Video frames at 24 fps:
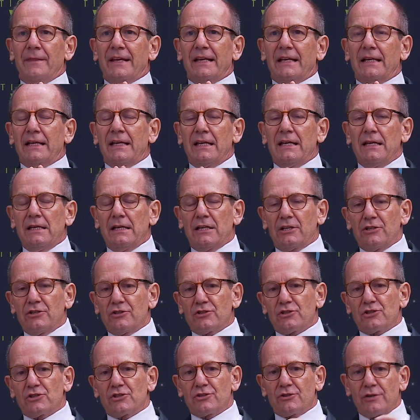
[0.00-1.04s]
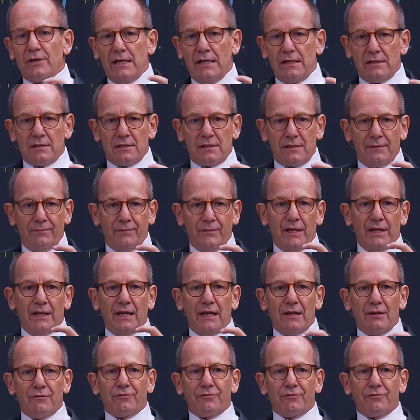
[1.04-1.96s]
the key constraint in